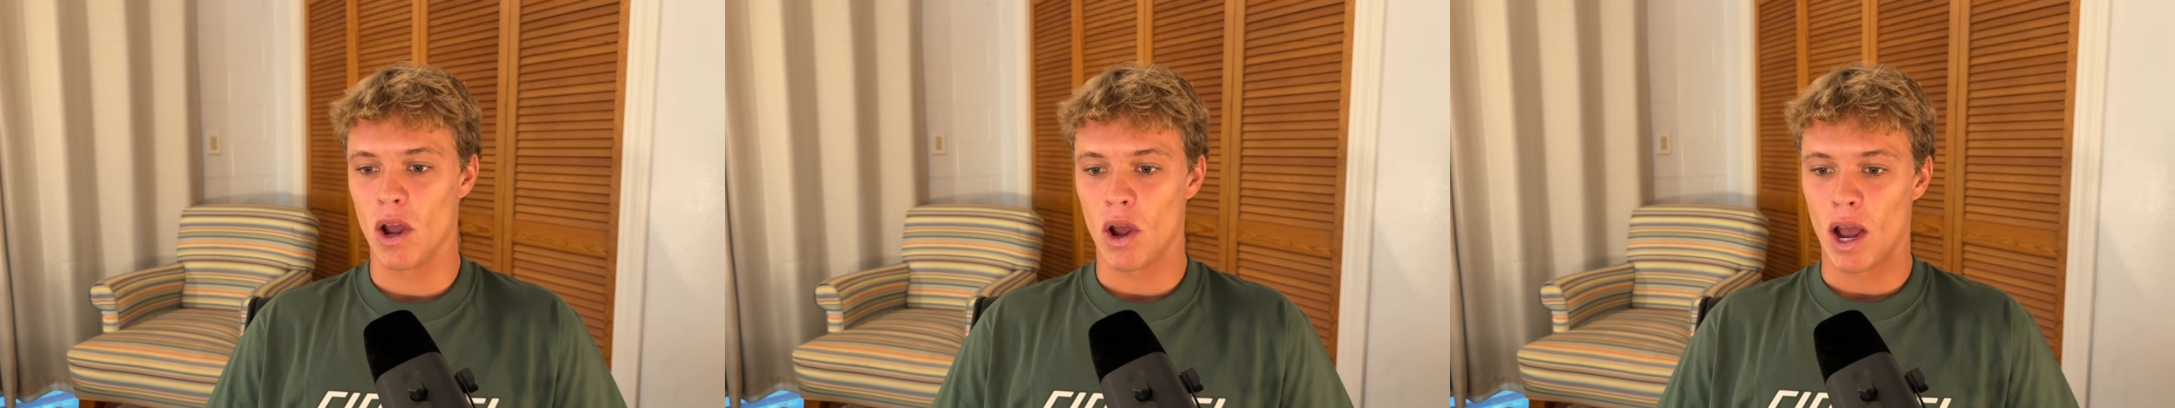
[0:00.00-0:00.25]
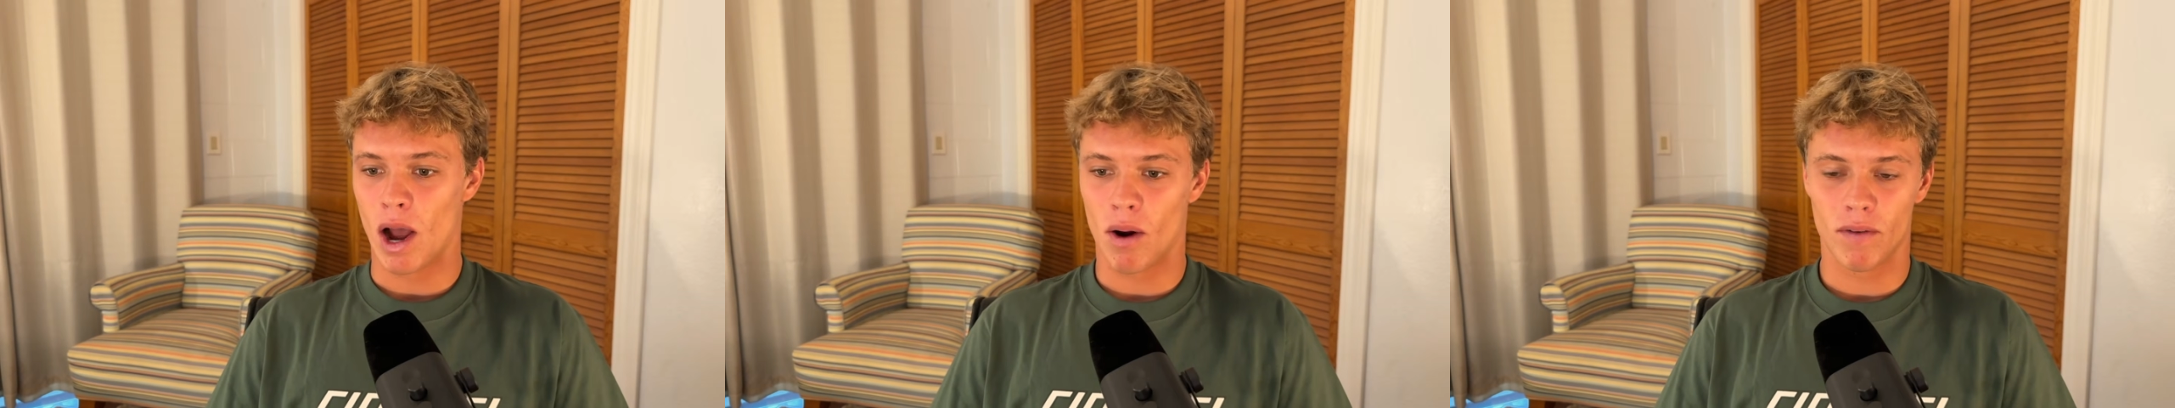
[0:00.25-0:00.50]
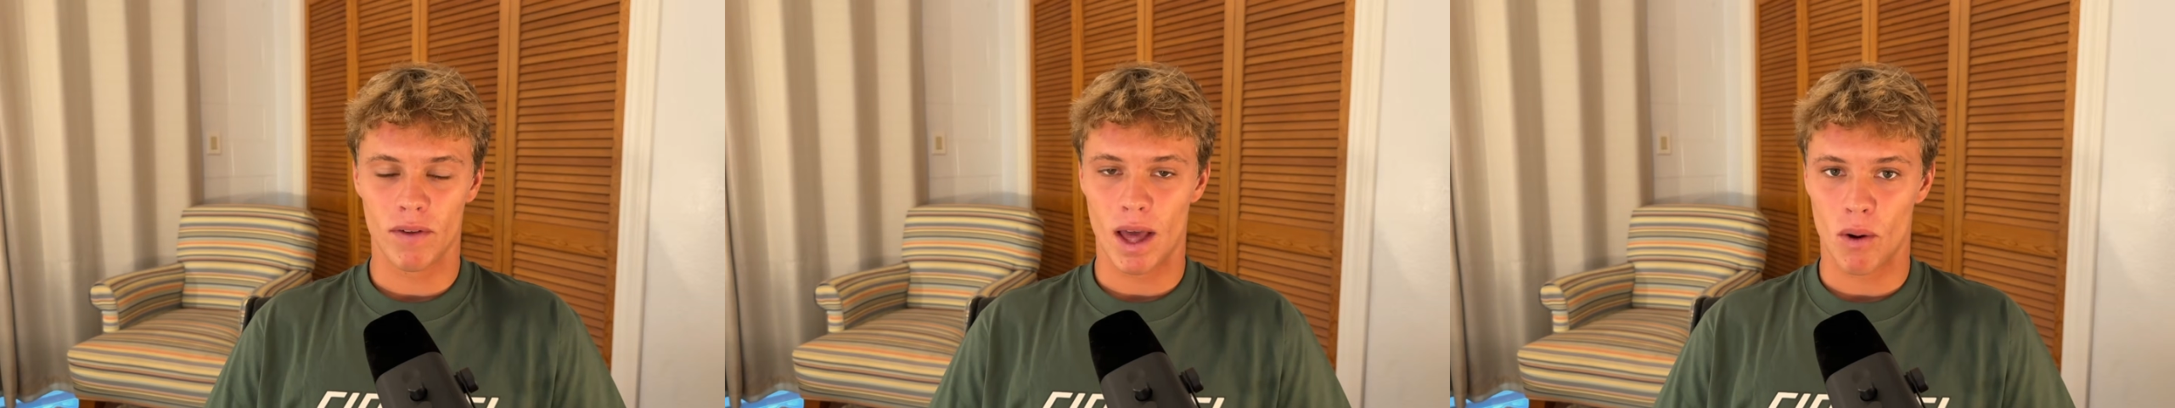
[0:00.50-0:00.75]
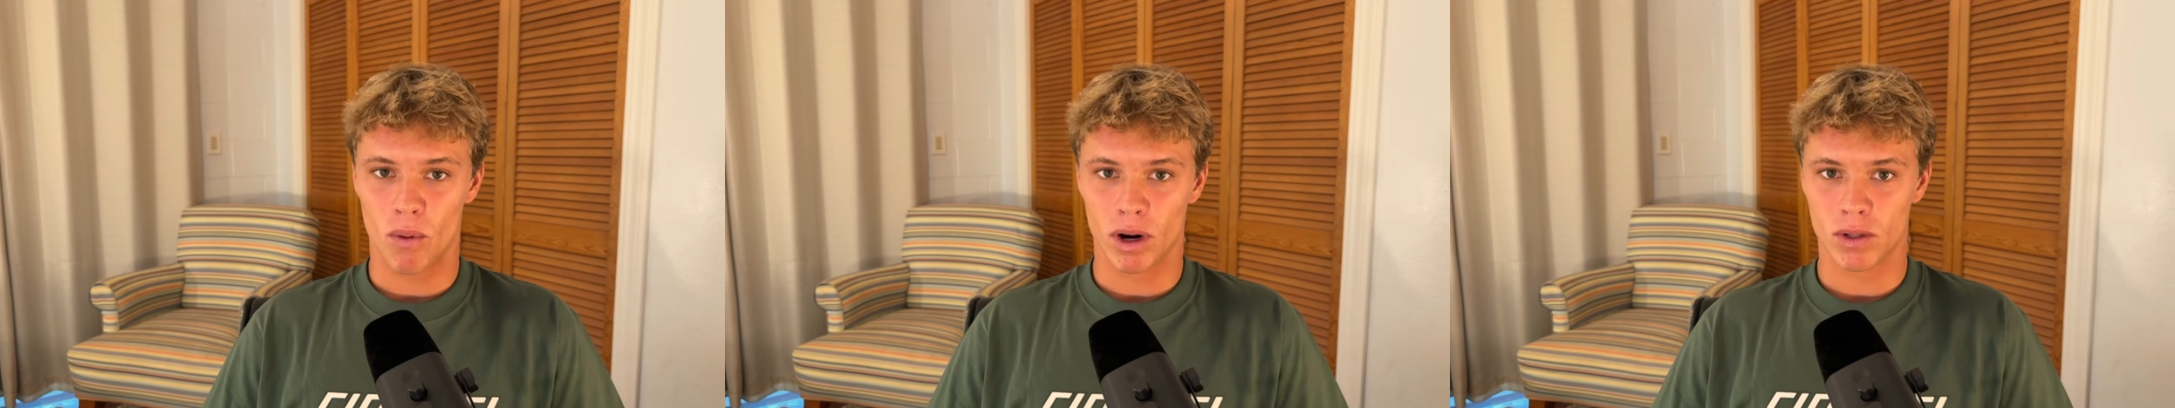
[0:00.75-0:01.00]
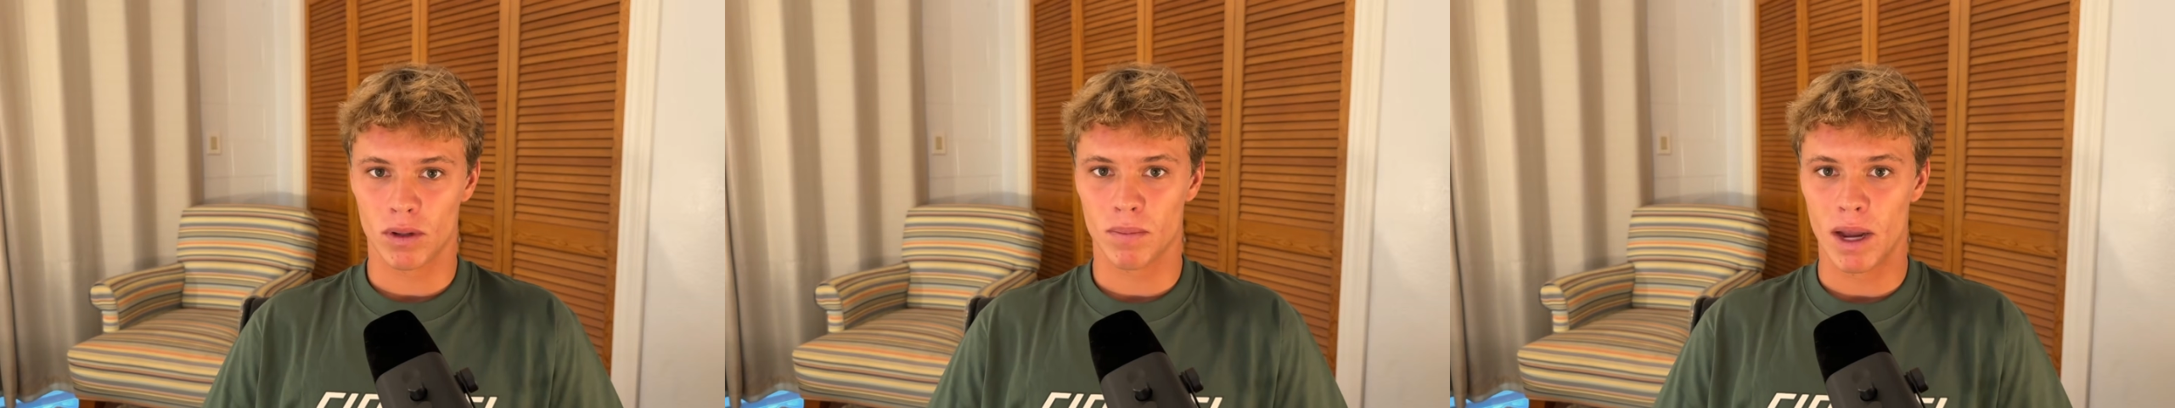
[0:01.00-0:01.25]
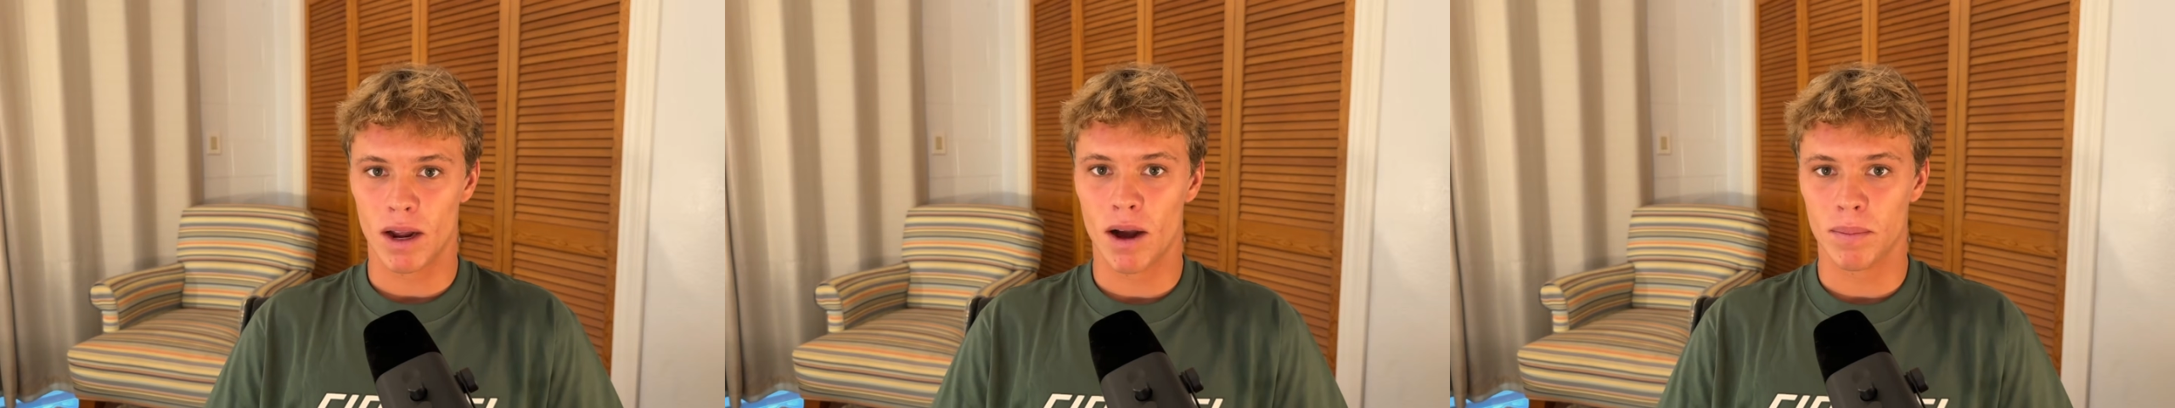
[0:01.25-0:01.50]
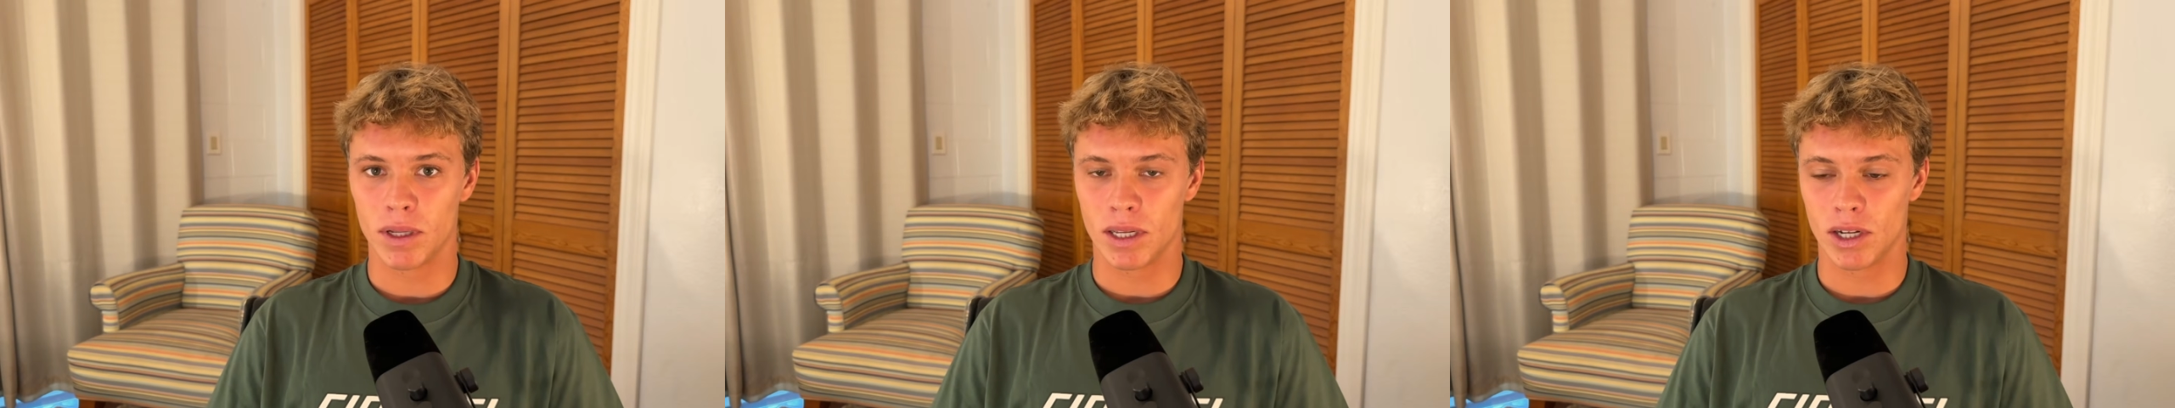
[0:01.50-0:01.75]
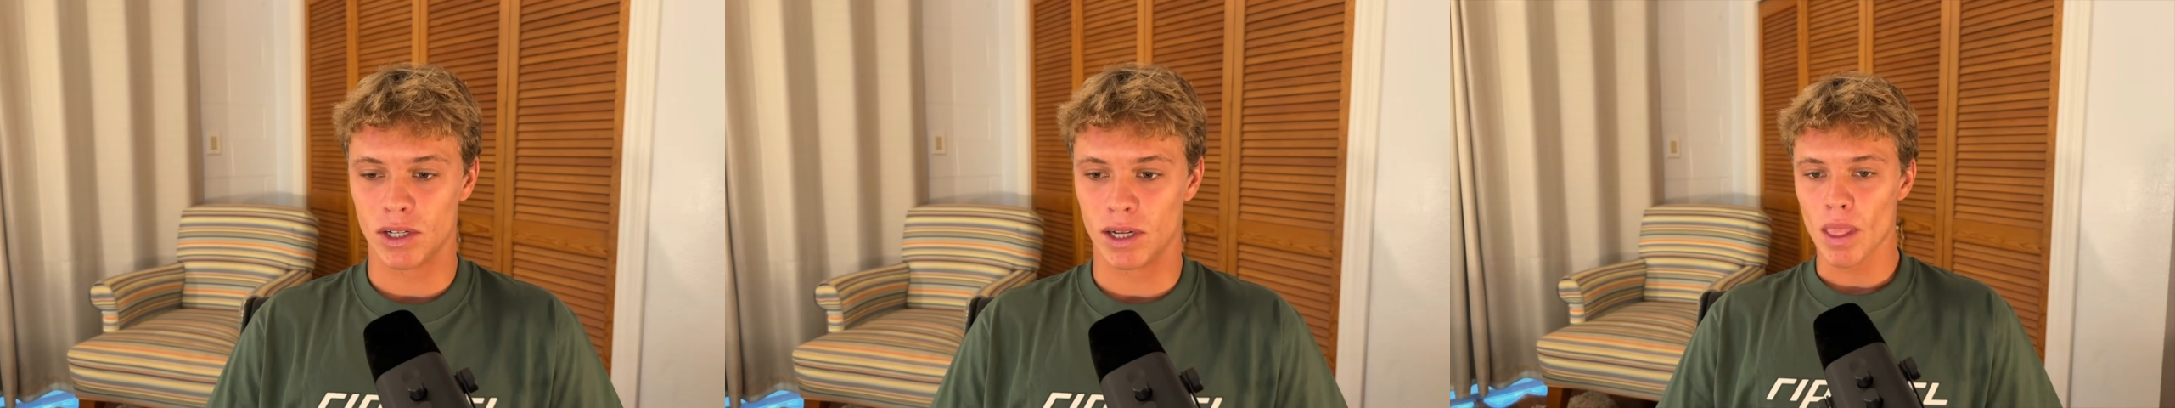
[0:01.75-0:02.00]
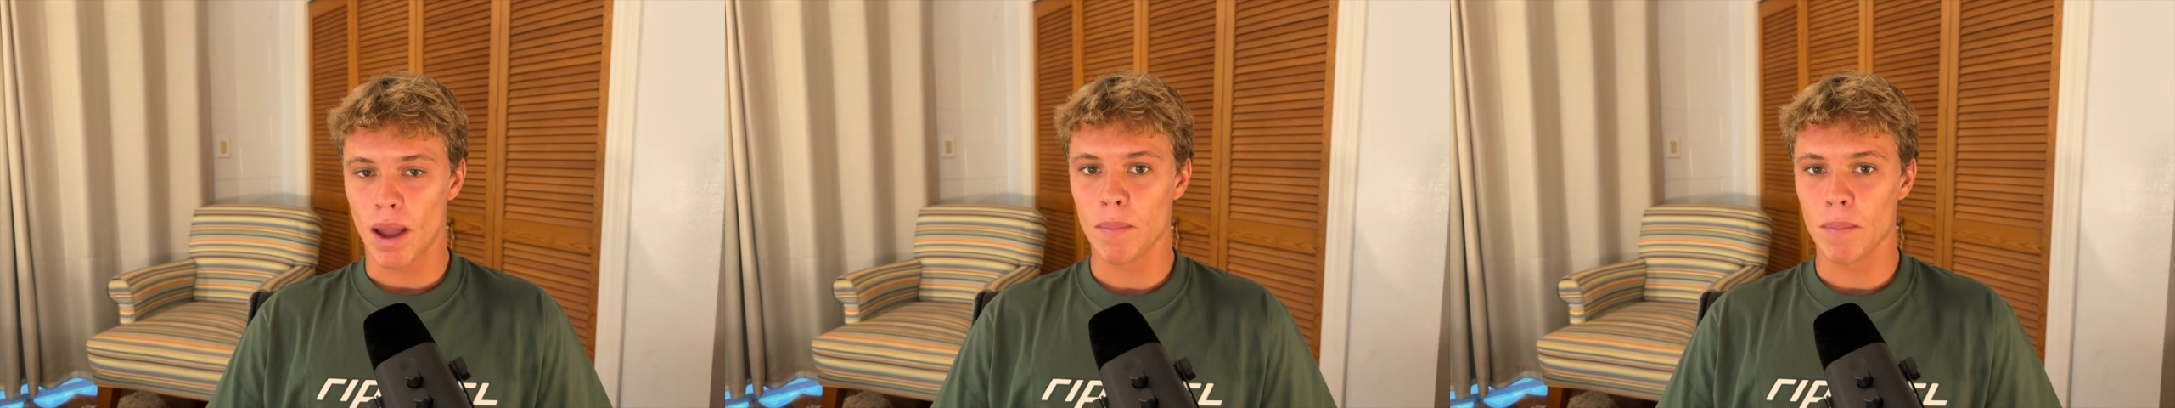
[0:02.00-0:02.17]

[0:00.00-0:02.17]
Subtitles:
however that works with my competition,